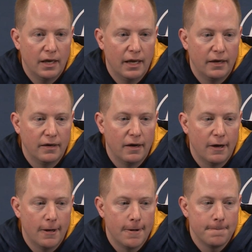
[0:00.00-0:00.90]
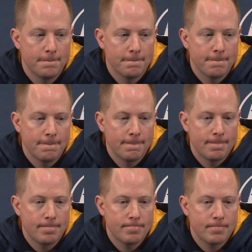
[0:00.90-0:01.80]
and uh,
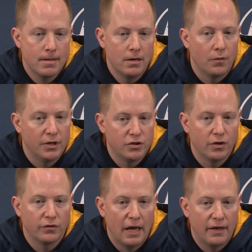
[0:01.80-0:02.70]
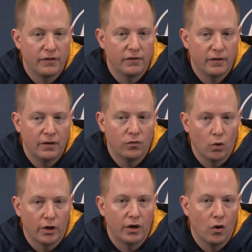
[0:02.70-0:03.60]
you know, each of those guys is, is
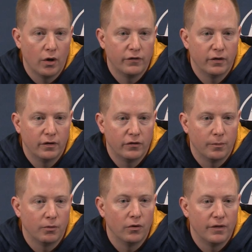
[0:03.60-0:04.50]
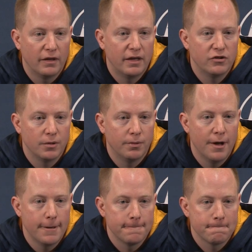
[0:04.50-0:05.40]
working hard to to prove that they should play.